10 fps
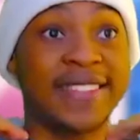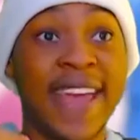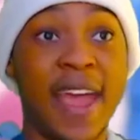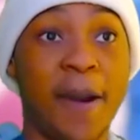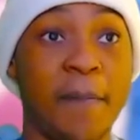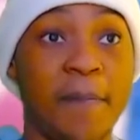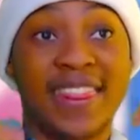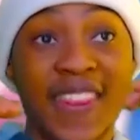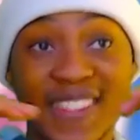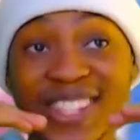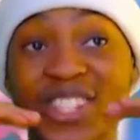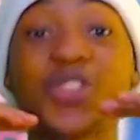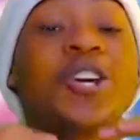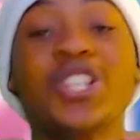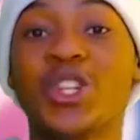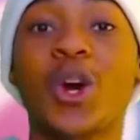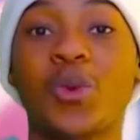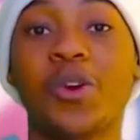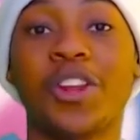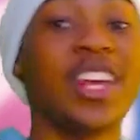damn, this is screenshot
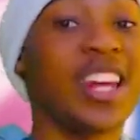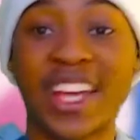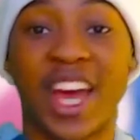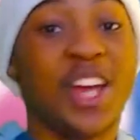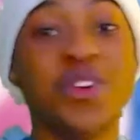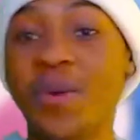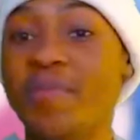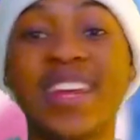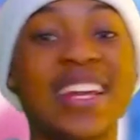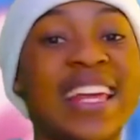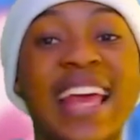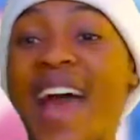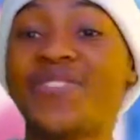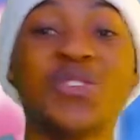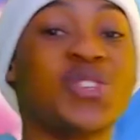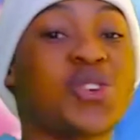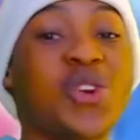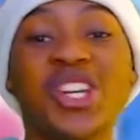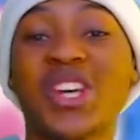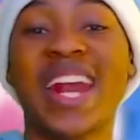worthy. Like, you immediately have to
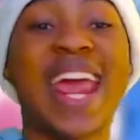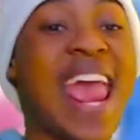screenshot